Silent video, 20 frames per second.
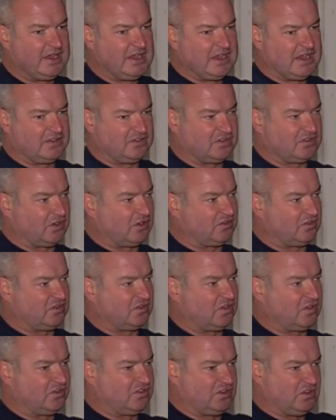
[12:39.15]
and start
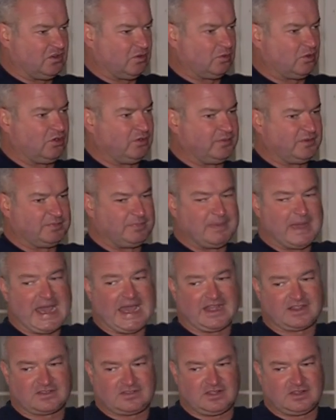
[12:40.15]
searching the rooms
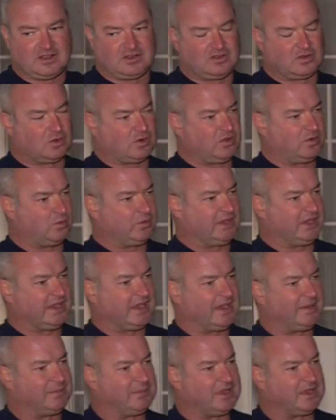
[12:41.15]
back to the door that we
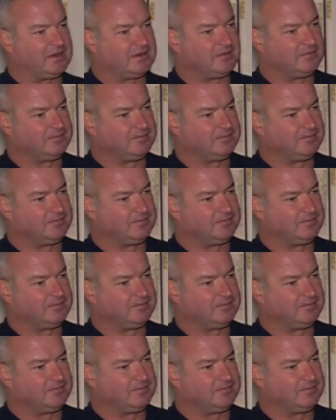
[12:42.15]
came in.